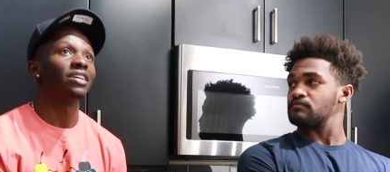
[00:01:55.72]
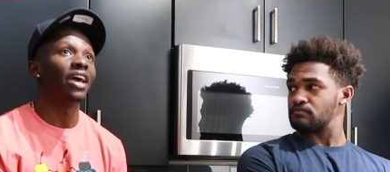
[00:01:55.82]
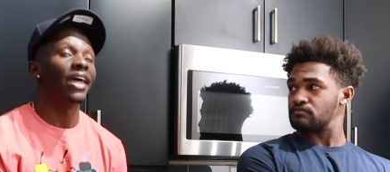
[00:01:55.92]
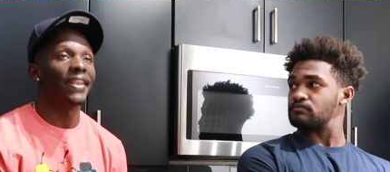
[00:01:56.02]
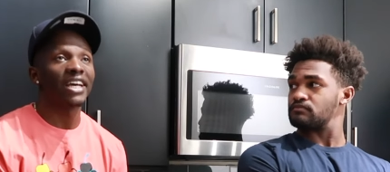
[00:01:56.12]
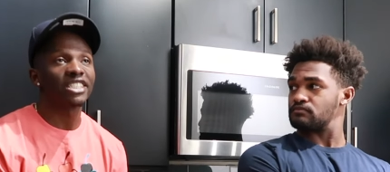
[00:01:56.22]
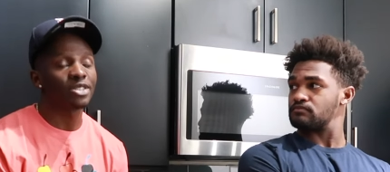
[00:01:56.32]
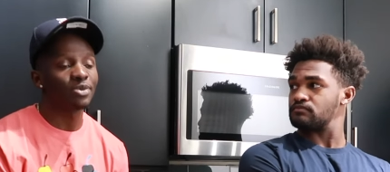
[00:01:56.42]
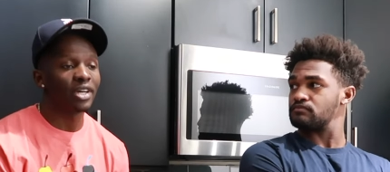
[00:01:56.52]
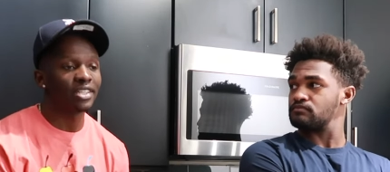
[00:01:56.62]
Speaker 1: and that's
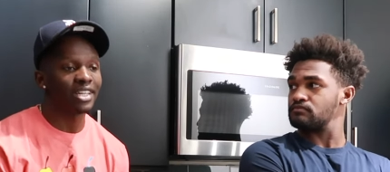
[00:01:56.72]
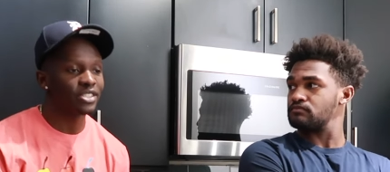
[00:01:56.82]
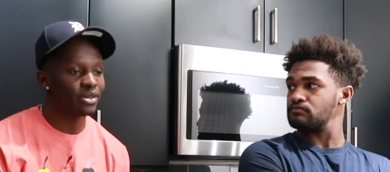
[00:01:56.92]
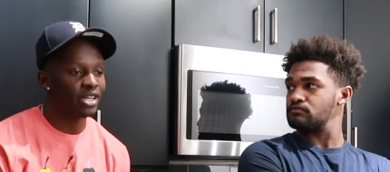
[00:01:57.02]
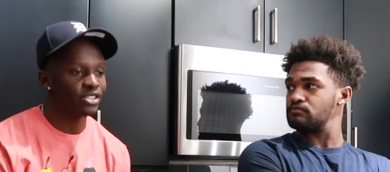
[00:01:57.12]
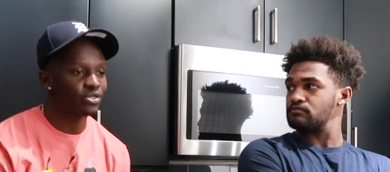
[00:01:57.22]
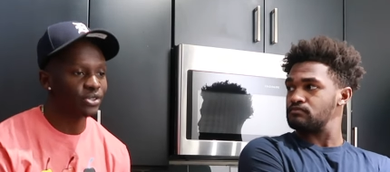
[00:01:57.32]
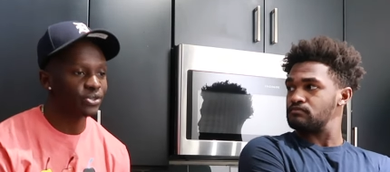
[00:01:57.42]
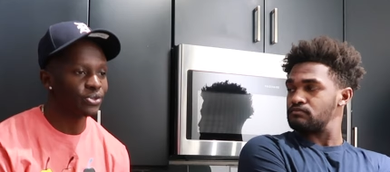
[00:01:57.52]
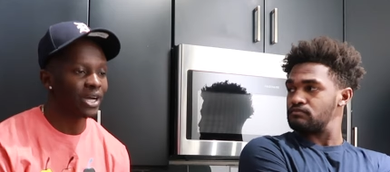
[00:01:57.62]
just because I
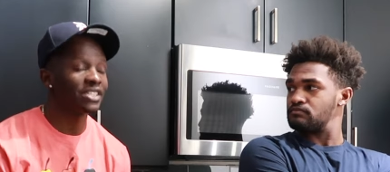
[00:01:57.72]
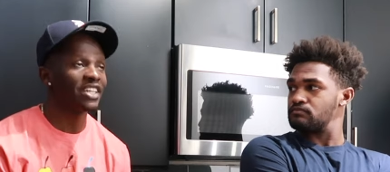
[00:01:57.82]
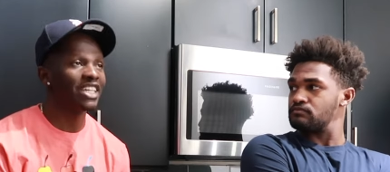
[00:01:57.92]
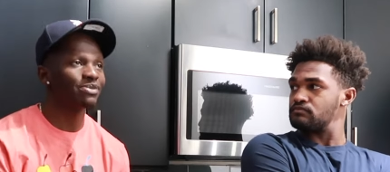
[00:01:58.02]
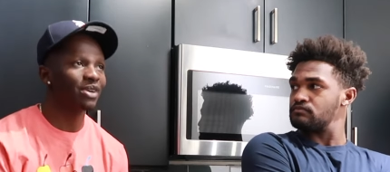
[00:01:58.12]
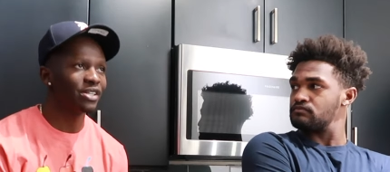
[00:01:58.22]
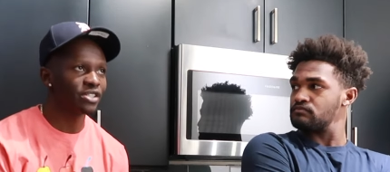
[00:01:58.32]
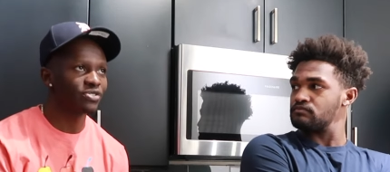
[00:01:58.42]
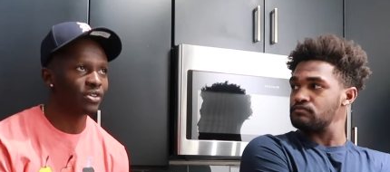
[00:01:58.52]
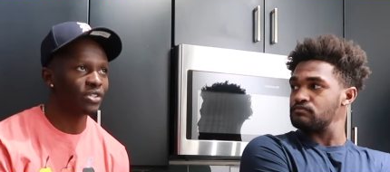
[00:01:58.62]
transferred. I changed
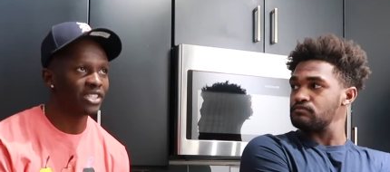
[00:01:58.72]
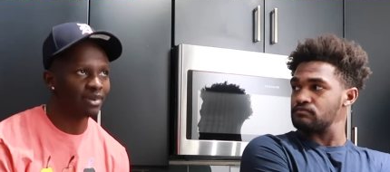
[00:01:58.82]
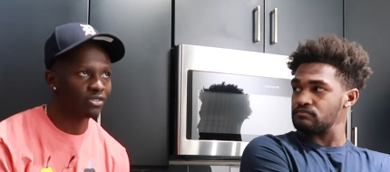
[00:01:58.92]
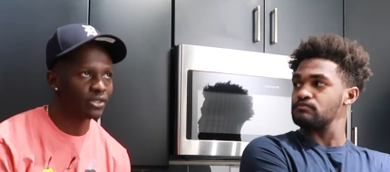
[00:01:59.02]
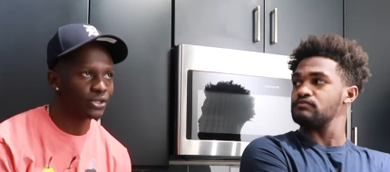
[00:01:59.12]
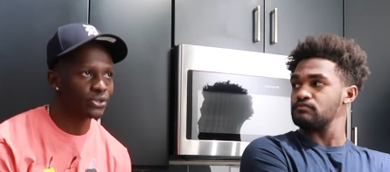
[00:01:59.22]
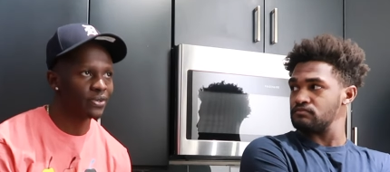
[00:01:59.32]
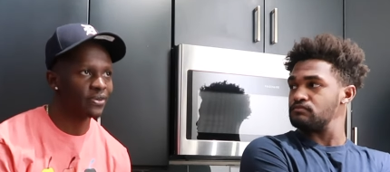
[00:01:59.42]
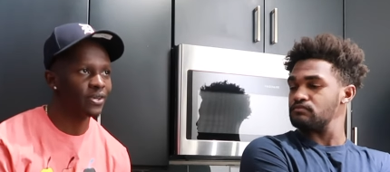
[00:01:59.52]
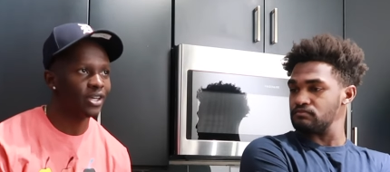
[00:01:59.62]
majors first in my first
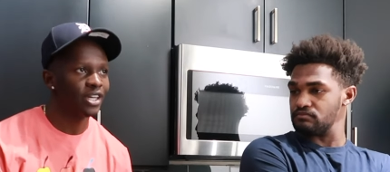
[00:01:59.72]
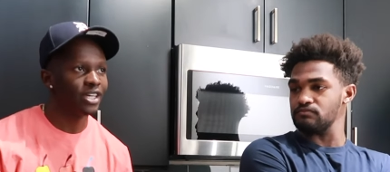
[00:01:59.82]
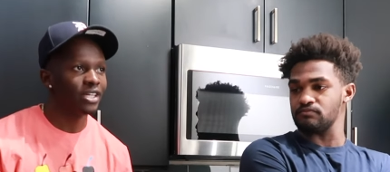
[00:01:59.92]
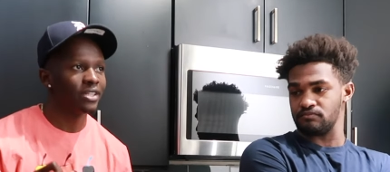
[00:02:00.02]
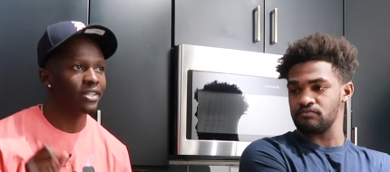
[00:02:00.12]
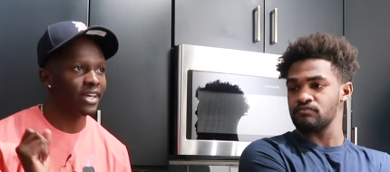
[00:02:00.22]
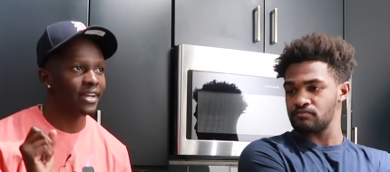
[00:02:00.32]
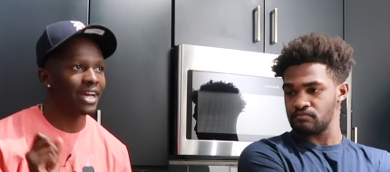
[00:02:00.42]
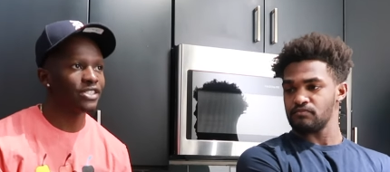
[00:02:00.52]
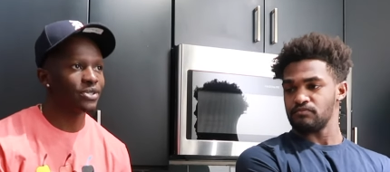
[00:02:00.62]
school. Mm-hmm.
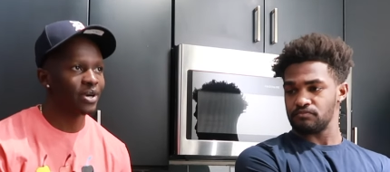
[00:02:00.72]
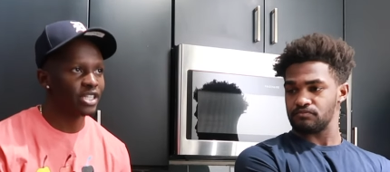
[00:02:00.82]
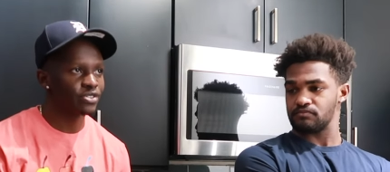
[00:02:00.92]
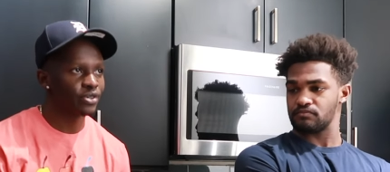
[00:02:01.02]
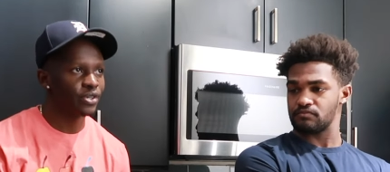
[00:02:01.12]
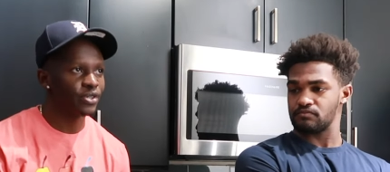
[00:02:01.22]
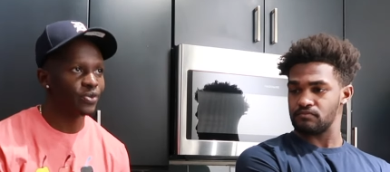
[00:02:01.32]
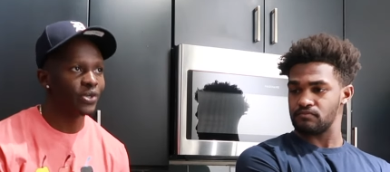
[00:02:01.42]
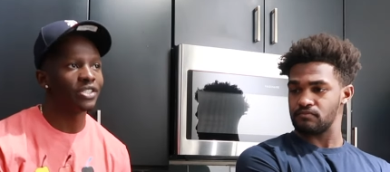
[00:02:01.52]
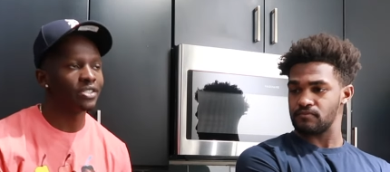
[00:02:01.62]
Then I
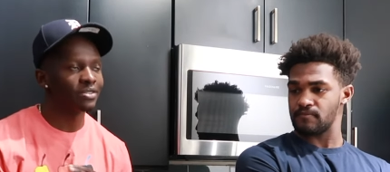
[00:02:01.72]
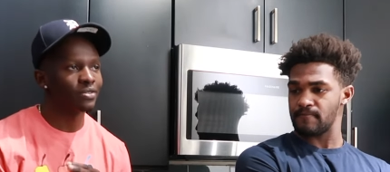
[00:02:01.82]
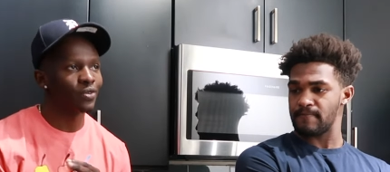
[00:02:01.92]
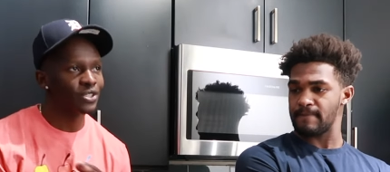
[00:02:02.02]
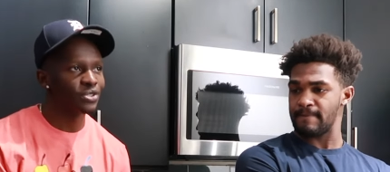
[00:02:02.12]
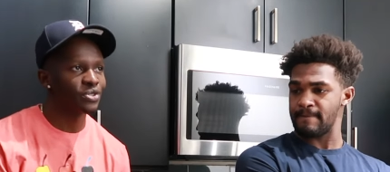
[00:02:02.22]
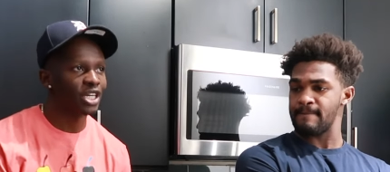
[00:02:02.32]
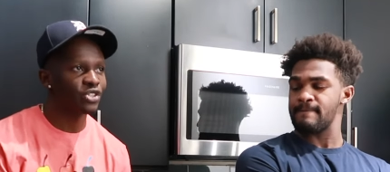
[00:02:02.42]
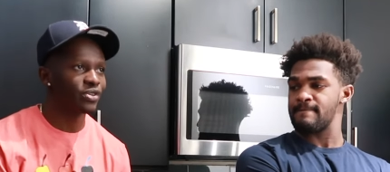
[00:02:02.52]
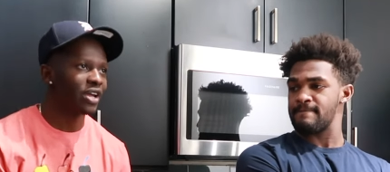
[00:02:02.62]
transferred, which once you transfer,